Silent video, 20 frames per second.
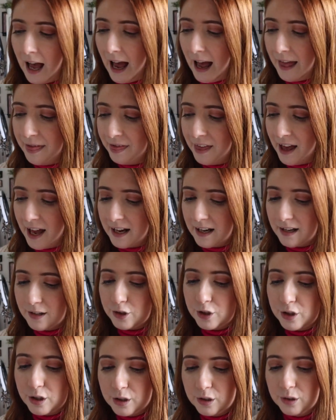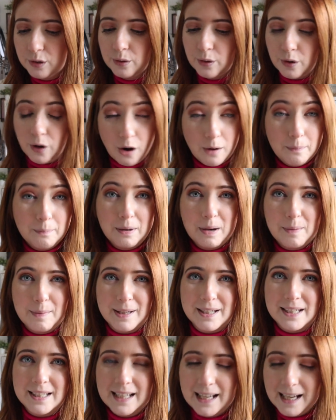And then to
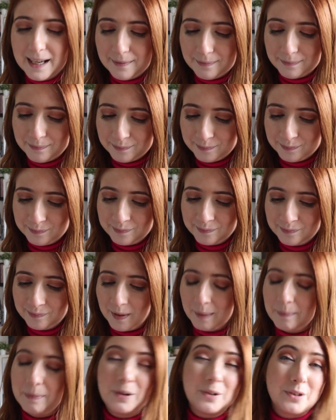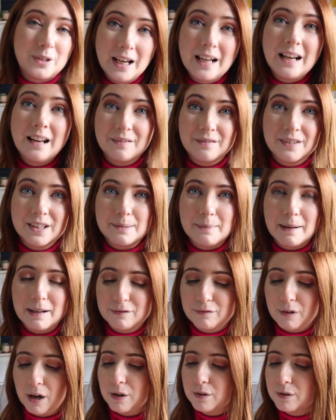complement it, because I love the smell
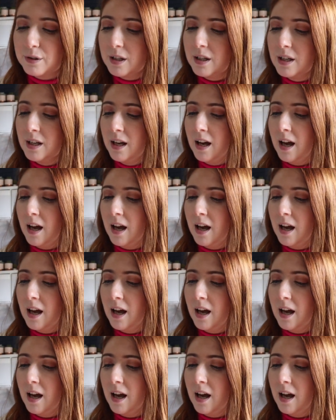of rose,